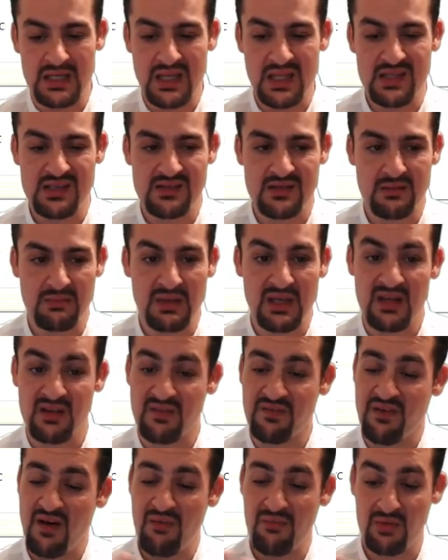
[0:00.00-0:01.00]
it needs to be
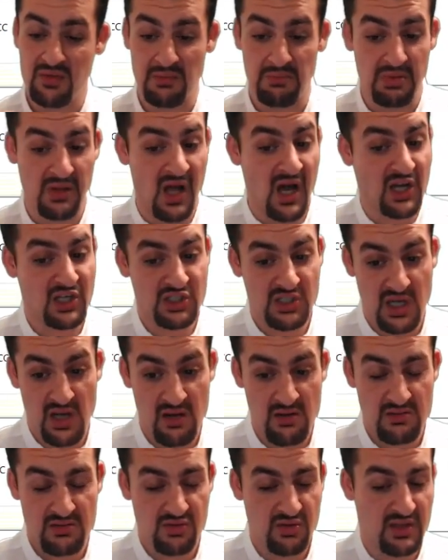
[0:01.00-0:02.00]
confirmed with the
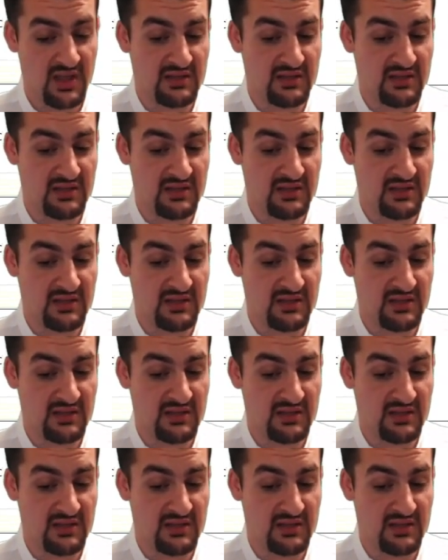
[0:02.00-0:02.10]
blockchain,